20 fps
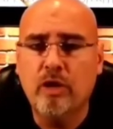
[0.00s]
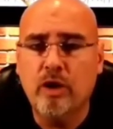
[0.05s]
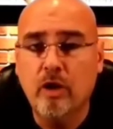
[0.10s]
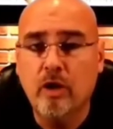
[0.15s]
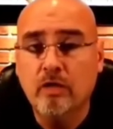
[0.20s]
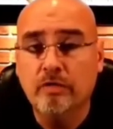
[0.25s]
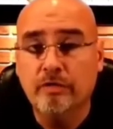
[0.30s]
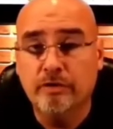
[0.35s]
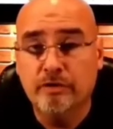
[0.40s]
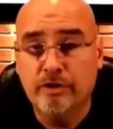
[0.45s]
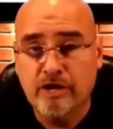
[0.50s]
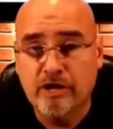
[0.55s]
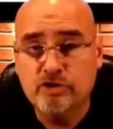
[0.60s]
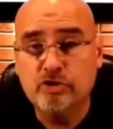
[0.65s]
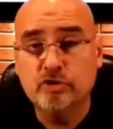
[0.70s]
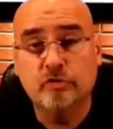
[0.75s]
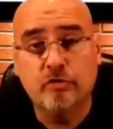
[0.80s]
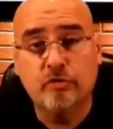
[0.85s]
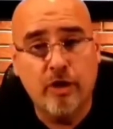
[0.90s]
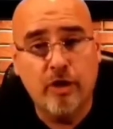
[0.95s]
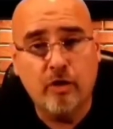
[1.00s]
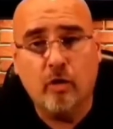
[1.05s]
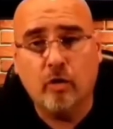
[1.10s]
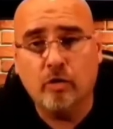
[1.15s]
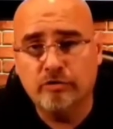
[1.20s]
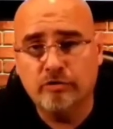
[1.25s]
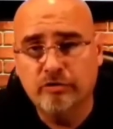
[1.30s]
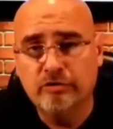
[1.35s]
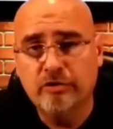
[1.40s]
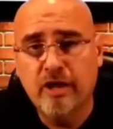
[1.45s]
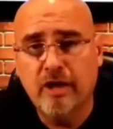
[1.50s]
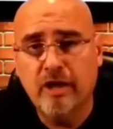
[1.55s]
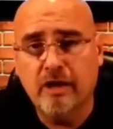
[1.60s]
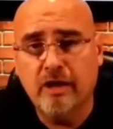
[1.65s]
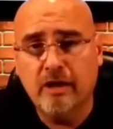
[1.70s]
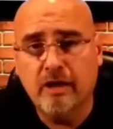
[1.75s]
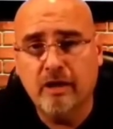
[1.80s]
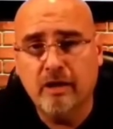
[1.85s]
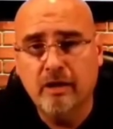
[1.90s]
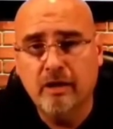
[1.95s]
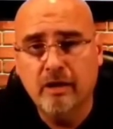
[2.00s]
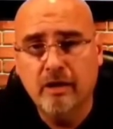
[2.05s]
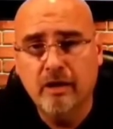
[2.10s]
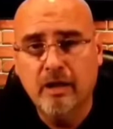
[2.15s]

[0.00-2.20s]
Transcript: the nations they are today.